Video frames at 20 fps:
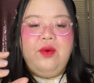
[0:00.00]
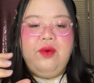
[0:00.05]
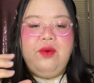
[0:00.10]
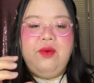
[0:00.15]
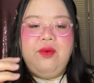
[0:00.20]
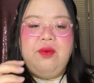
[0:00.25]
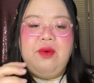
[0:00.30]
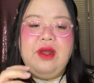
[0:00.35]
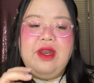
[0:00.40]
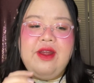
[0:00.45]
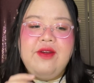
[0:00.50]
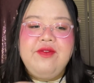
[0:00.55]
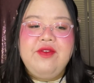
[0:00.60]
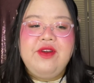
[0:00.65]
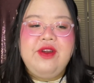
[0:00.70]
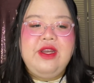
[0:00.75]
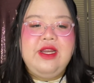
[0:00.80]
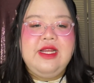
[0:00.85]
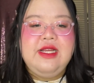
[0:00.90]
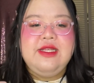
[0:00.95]
whatever
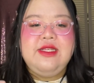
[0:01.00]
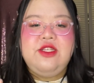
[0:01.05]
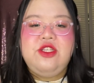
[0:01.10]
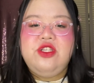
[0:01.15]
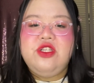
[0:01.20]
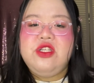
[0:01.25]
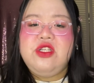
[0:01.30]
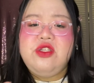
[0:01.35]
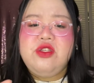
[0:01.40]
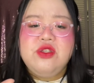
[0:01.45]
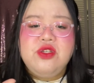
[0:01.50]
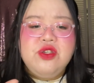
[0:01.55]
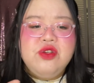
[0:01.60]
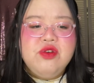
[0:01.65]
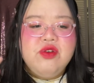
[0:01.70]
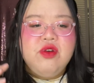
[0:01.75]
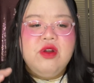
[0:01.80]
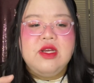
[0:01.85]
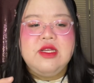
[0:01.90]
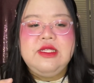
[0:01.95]
it is, just to
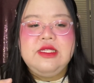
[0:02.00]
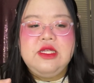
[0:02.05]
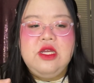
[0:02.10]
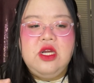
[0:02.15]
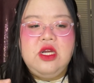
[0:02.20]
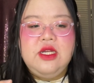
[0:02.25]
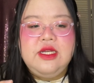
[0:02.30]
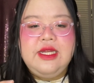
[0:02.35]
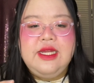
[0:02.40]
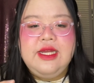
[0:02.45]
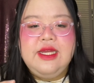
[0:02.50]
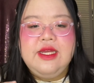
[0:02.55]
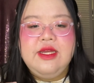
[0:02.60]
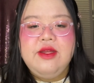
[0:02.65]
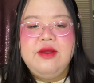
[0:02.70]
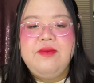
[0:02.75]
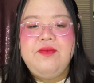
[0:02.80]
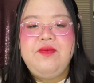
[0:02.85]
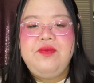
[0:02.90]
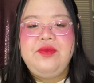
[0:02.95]
trust on
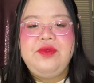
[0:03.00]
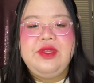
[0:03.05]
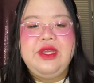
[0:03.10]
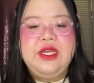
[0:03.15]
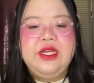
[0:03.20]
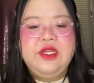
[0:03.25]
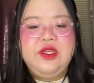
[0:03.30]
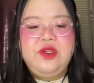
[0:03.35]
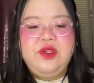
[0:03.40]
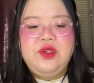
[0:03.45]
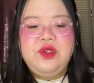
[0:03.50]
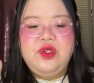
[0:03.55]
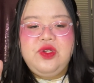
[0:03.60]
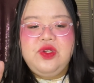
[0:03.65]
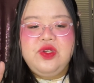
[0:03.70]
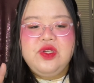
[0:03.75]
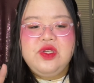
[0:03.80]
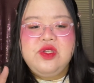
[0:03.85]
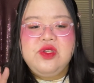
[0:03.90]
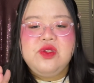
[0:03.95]
him and to
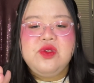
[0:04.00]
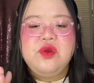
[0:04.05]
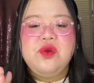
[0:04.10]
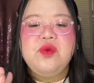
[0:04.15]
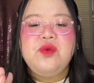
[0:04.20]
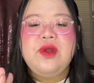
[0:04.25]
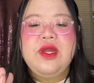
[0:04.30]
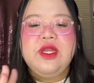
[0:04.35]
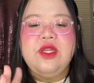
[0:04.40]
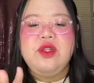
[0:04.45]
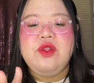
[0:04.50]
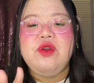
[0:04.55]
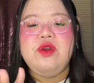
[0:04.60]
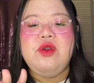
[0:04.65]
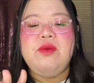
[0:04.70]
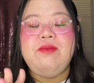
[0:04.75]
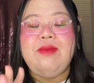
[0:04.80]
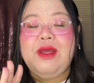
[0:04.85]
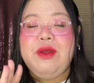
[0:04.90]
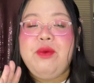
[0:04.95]
just
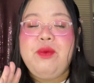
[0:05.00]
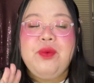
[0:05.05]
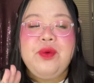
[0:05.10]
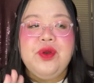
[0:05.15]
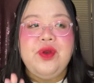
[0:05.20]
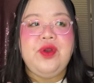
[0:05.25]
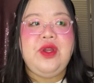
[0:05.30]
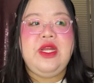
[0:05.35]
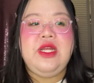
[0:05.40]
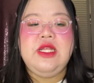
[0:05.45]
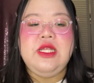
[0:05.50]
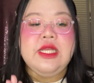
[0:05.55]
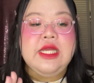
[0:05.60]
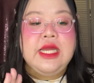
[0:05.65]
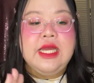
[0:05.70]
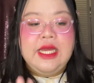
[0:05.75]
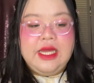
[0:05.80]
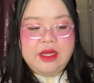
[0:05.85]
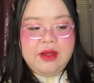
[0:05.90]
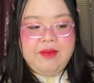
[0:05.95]
surrender my worry to
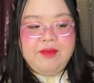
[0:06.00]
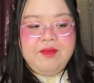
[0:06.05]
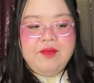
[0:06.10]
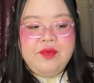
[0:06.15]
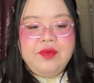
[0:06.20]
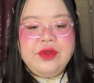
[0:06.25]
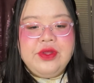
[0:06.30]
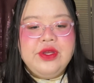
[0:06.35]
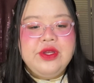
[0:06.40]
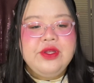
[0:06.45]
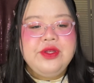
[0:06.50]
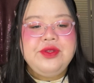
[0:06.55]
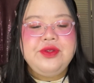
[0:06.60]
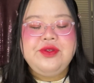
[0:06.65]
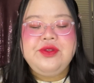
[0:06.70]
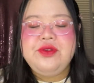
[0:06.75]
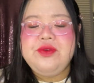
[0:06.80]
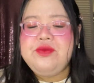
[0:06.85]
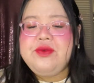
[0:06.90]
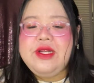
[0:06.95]
him, to
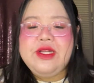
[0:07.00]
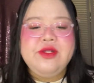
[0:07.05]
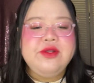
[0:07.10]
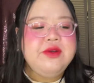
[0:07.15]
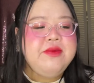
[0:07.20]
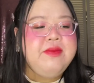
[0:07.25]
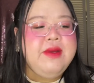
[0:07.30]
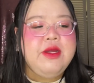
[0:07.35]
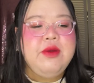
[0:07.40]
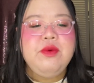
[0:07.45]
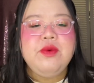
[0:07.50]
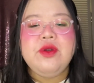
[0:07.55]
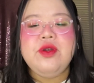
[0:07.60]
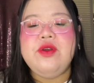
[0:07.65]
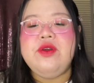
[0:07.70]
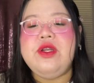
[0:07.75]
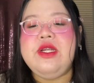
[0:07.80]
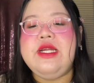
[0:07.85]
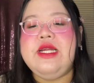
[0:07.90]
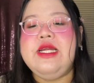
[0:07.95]
surrender my
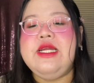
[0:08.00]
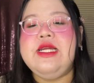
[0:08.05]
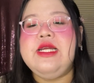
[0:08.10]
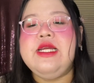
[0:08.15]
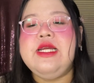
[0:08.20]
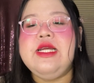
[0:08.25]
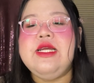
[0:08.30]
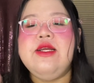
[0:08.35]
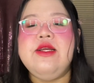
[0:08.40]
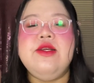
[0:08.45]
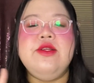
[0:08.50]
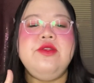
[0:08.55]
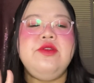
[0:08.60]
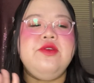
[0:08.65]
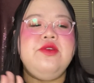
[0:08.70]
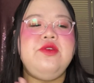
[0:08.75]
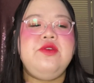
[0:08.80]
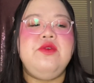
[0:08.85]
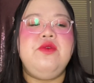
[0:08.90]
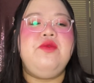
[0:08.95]
worry,
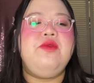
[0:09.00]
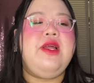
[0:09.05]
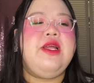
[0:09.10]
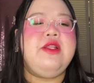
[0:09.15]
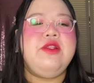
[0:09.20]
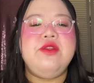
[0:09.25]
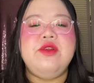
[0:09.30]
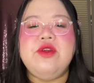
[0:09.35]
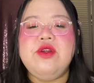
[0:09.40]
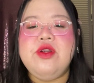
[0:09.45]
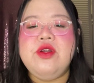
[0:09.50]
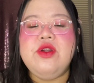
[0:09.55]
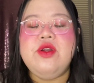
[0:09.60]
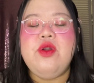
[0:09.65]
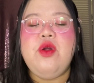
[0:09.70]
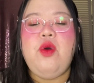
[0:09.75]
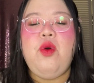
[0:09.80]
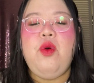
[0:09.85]
to surrender,